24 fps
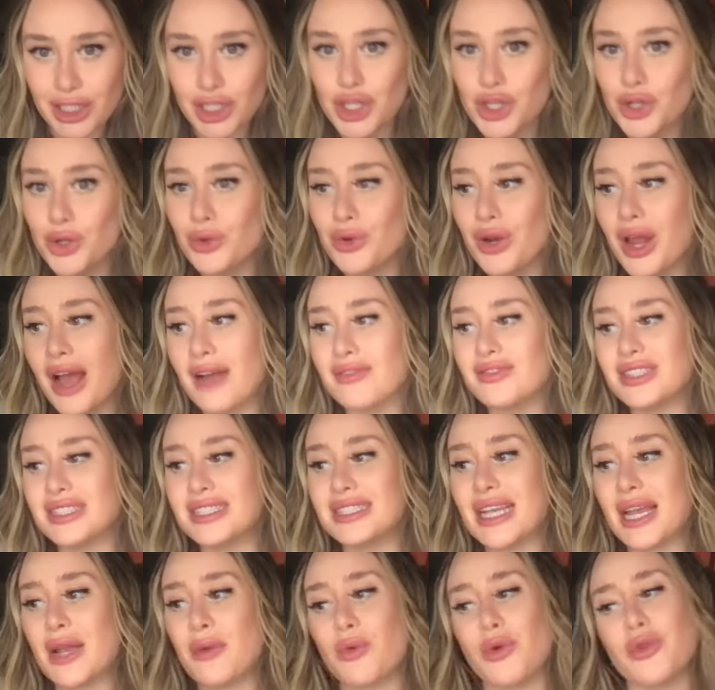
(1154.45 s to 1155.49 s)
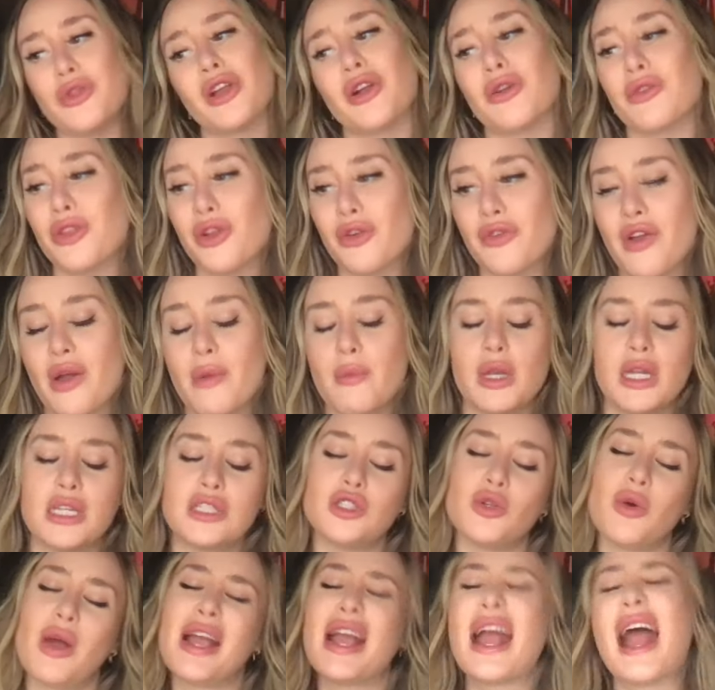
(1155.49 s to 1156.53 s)
You don't have to say, well, they're in their feminine,
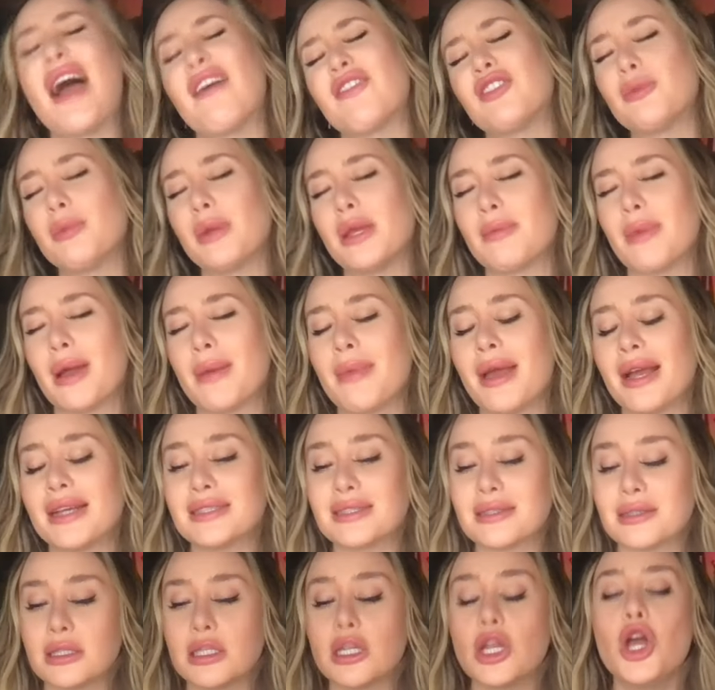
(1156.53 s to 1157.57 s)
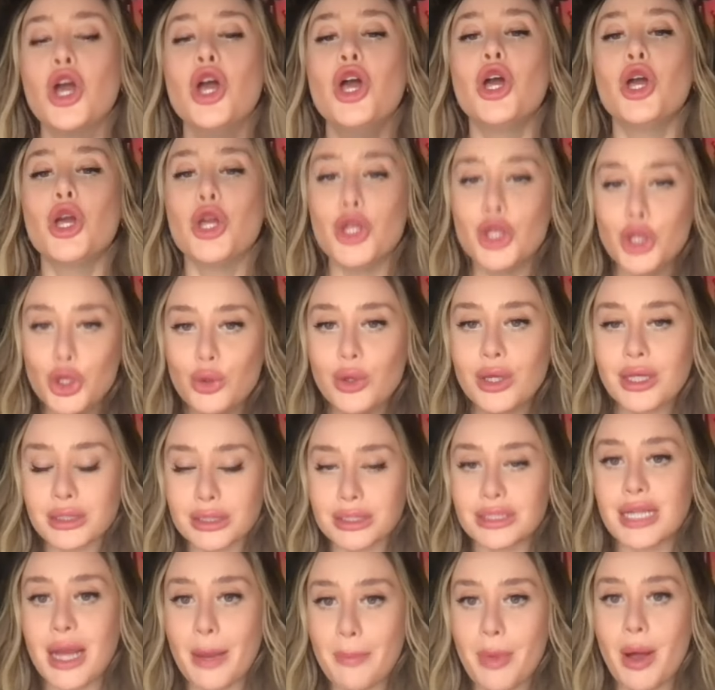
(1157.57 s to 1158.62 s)
so I have to be my masculine. You can
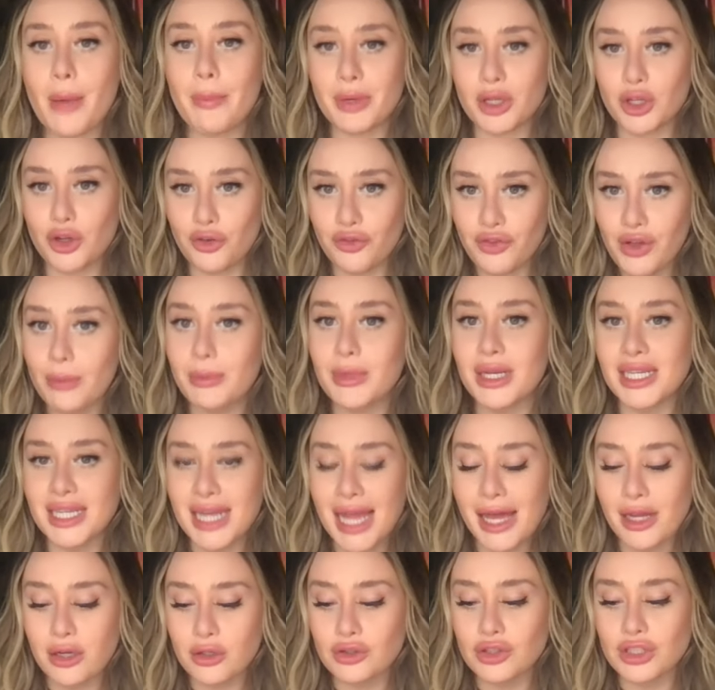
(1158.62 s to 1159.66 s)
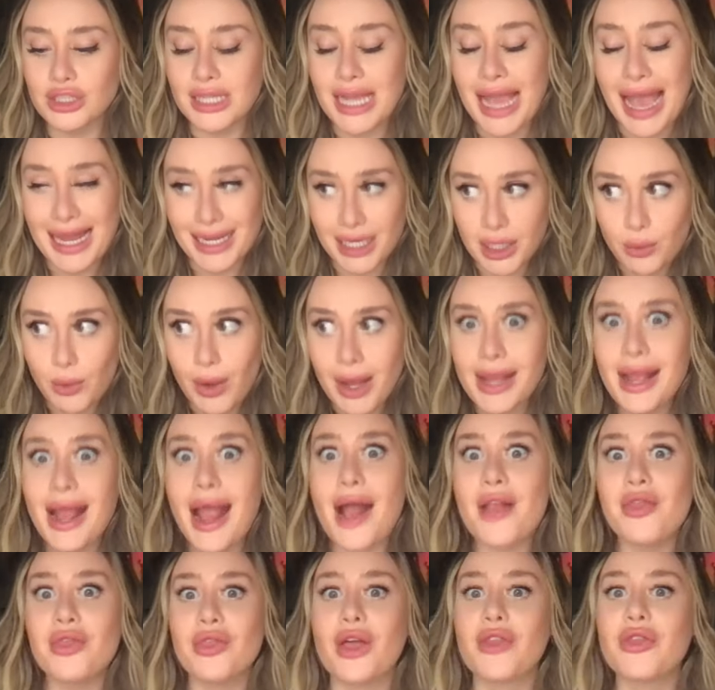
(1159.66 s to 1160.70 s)
step up in your feminine energy anyway
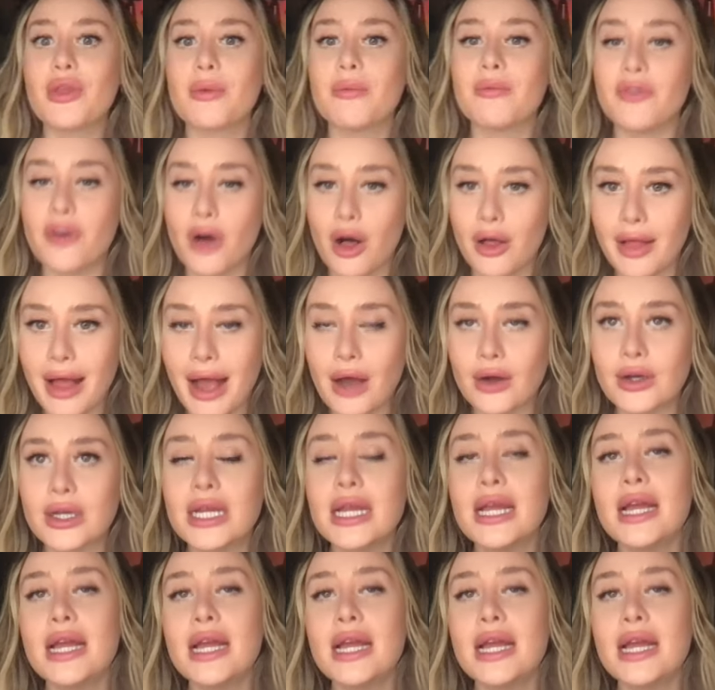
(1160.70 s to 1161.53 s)
and let them fall out.